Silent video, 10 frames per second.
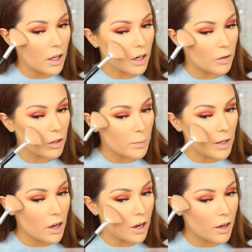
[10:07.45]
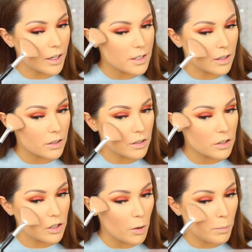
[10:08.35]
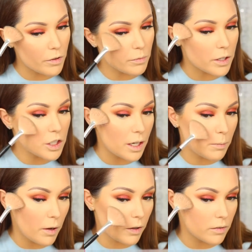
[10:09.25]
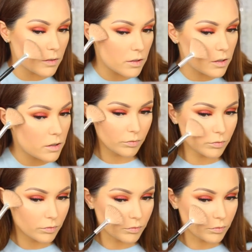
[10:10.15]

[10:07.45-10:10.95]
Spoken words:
and I'm going to be highlighting the top of my cheekbones.